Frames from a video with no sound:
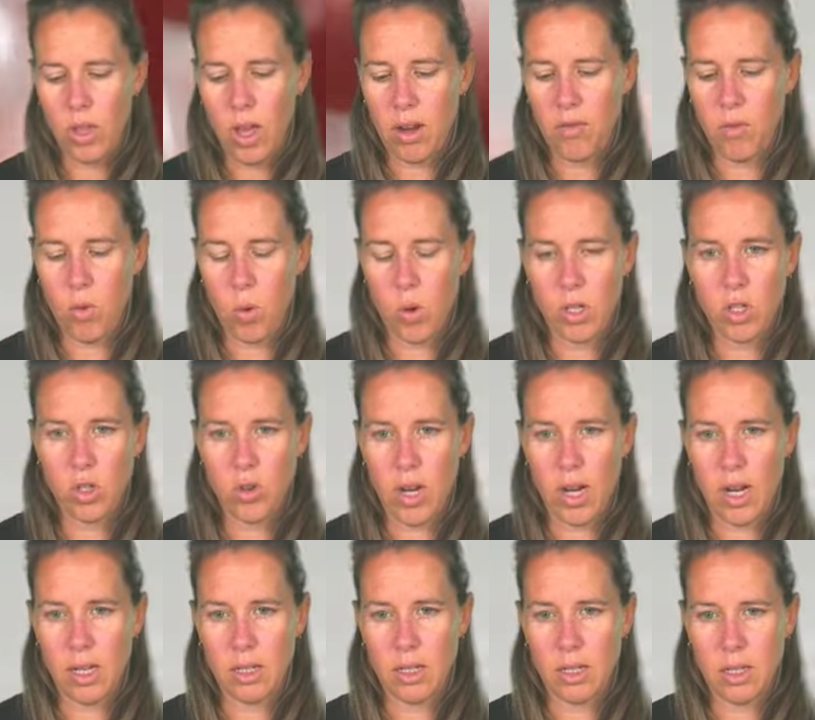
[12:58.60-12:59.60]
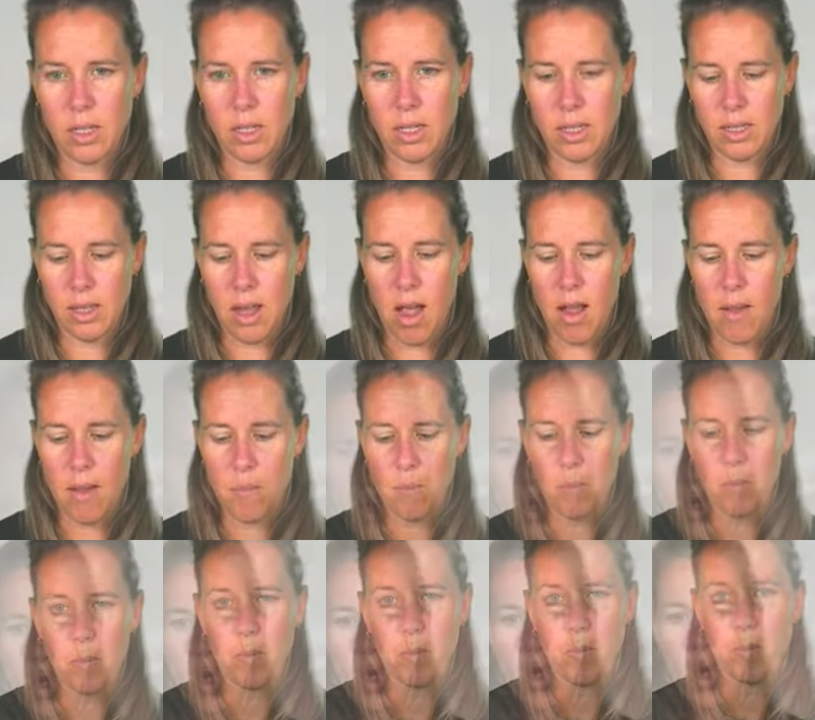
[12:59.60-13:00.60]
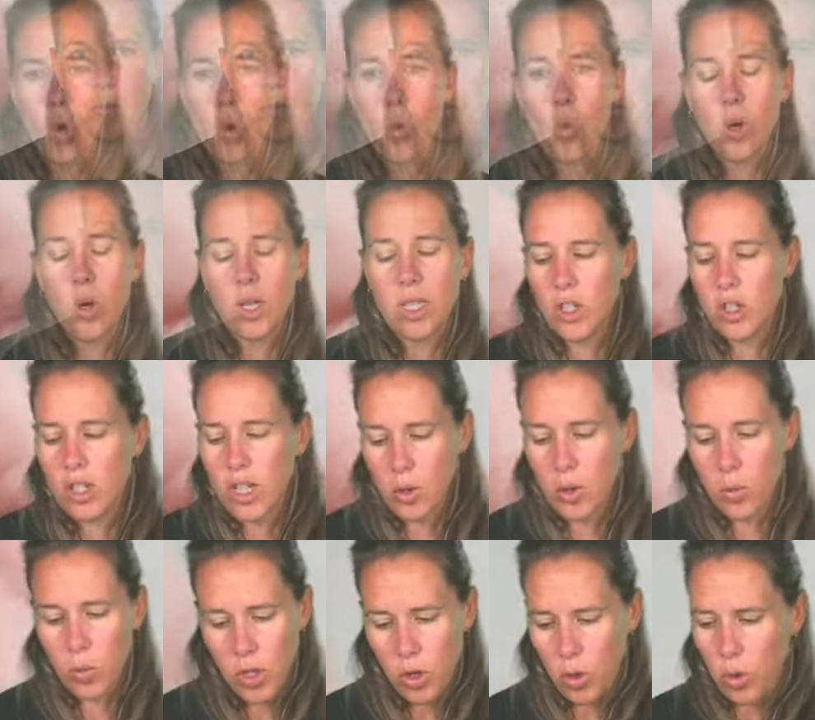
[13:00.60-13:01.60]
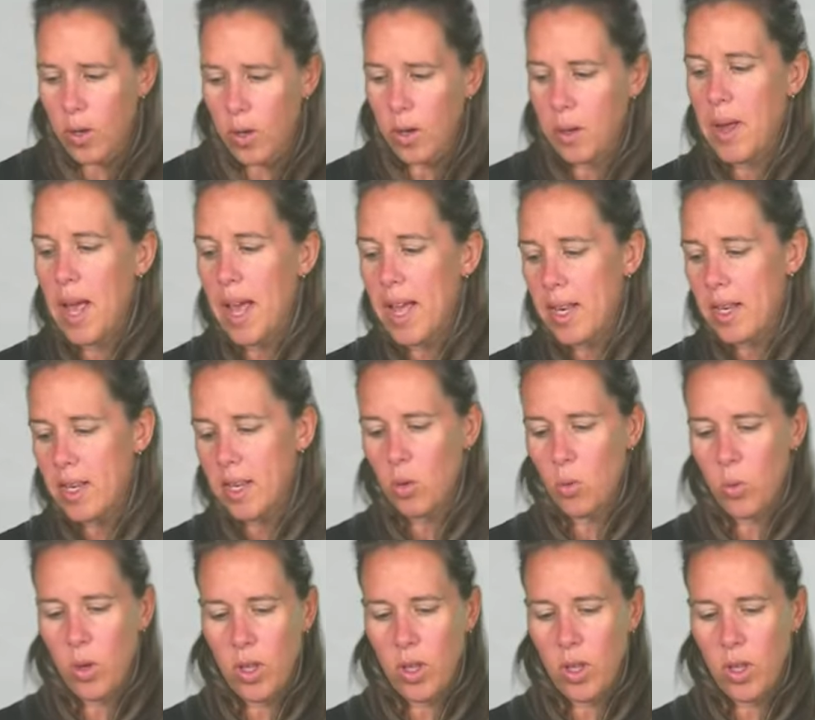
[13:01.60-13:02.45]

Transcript: that four strand design. Once you're done with your pendant,